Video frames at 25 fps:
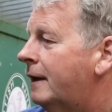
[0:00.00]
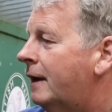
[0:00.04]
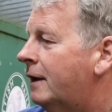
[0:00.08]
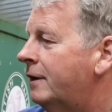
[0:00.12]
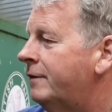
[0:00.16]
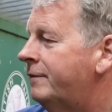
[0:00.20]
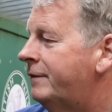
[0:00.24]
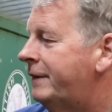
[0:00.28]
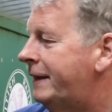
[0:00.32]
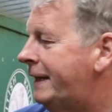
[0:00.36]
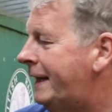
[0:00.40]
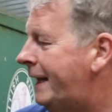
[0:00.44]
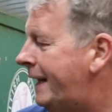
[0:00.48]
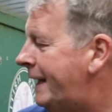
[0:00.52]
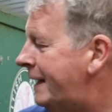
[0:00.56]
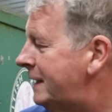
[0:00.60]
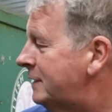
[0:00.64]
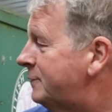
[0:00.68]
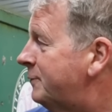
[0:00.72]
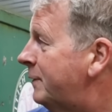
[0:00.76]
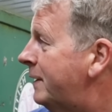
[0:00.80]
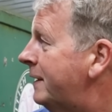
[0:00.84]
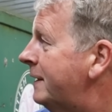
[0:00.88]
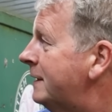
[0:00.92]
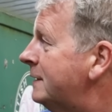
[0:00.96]
Over the
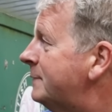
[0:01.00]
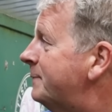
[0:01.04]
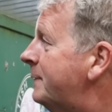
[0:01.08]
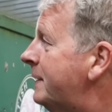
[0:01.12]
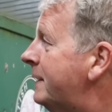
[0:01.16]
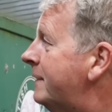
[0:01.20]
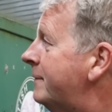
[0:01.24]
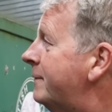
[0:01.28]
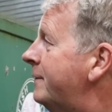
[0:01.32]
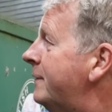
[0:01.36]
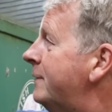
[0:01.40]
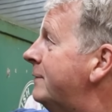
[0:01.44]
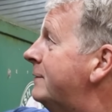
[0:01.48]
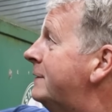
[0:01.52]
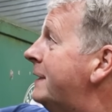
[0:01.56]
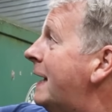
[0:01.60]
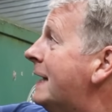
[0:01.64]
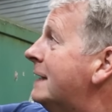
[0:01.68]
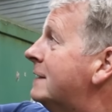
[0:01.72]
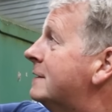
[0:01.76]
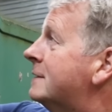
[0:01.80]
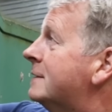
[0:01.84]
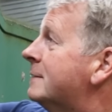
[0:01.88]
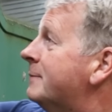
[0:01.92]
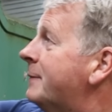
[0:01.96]
years where there's been a few
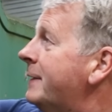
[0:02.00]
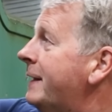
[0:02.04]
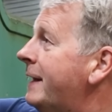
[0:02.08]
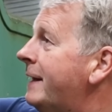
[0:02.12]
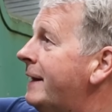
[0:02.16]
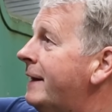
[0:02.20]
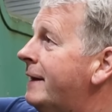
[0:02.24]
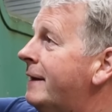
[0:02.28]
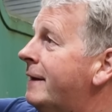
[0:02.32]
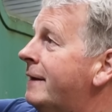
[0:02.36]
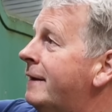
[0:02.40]
dents appear,